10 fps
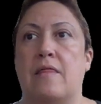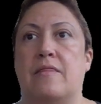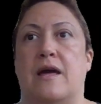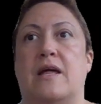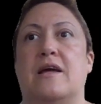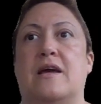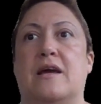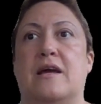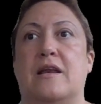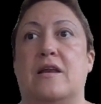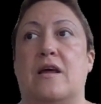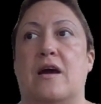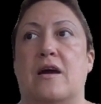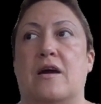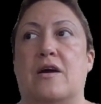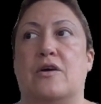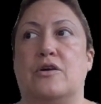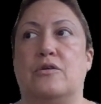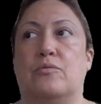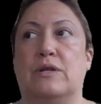then
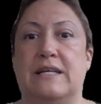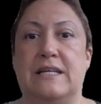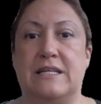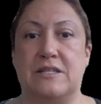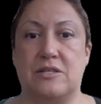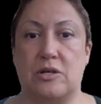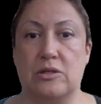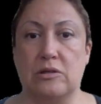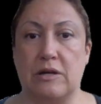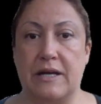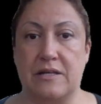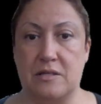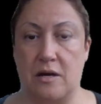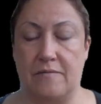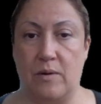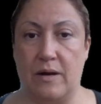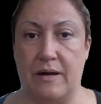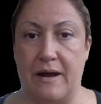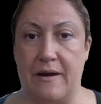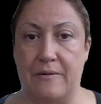you really need to start learning a software
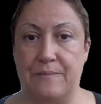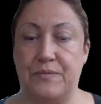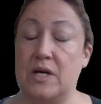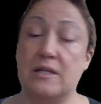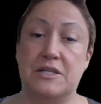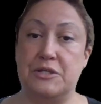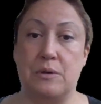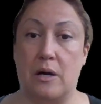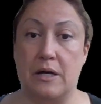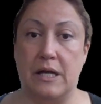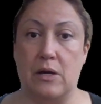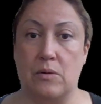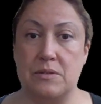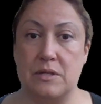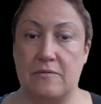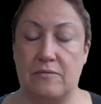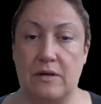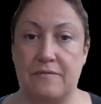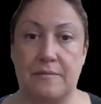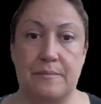now, unless you already know a
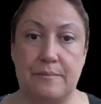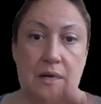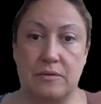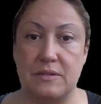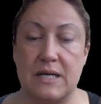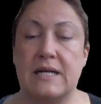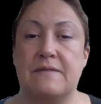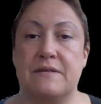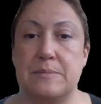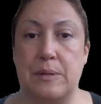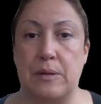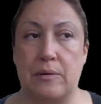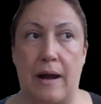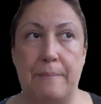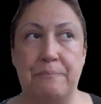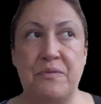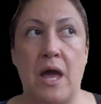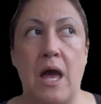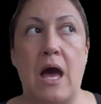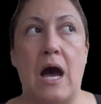software from outside of this program.
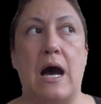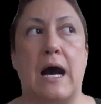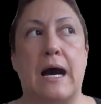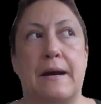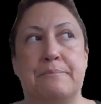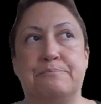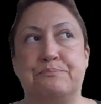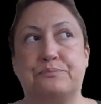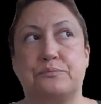Um,